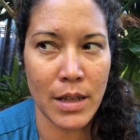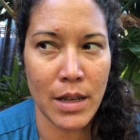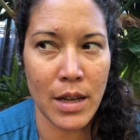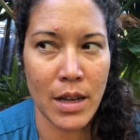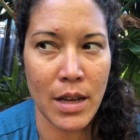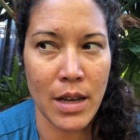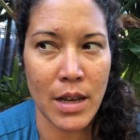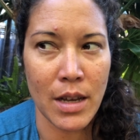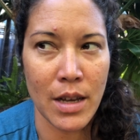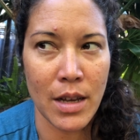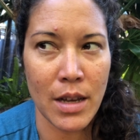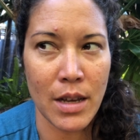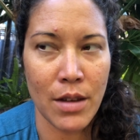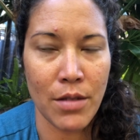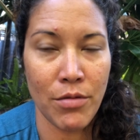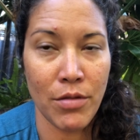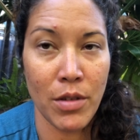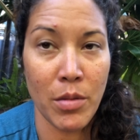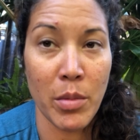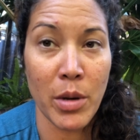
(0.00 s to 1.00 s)
Uh,
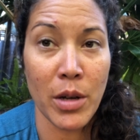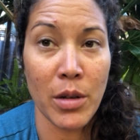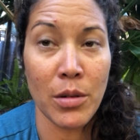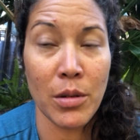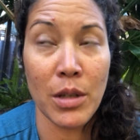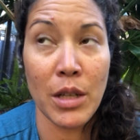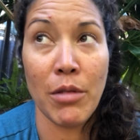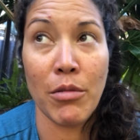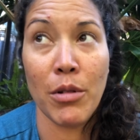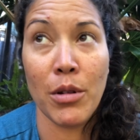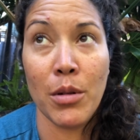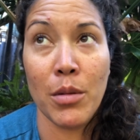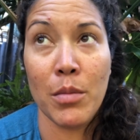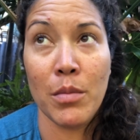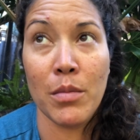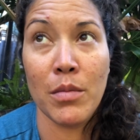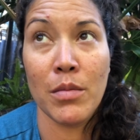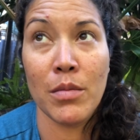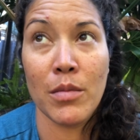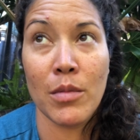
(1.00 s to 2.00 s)
female only
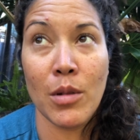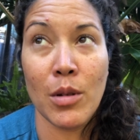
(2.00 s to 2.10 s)
room,